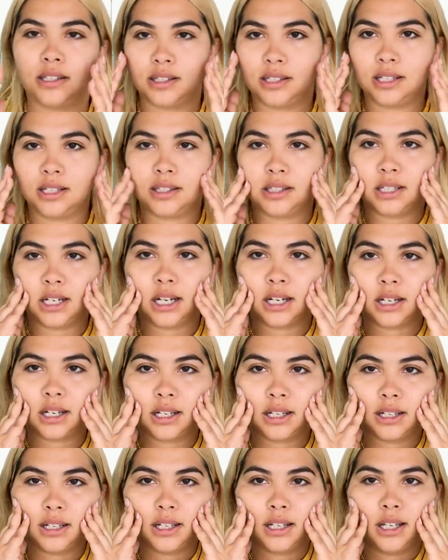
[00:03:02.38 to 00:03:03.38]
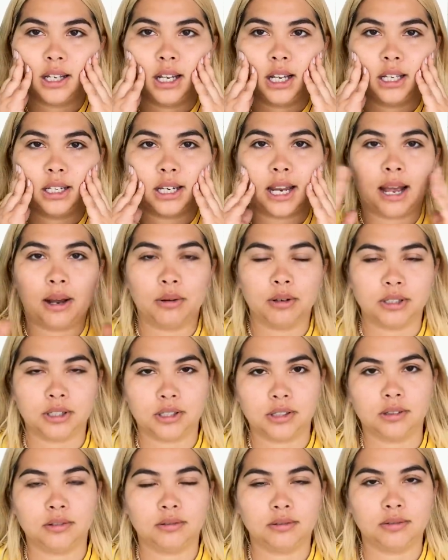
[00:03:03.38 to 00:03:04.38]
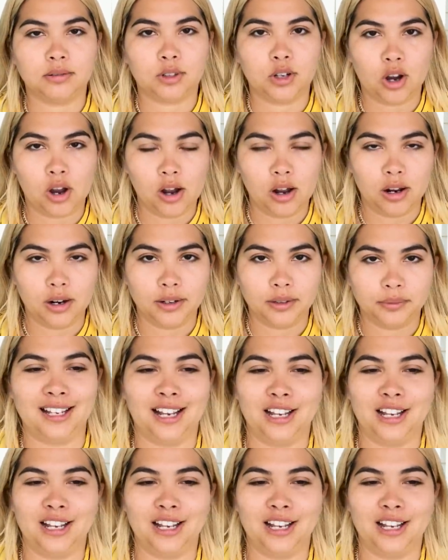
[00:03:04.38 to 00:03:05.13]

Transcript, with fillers: cystic, and now it's gone.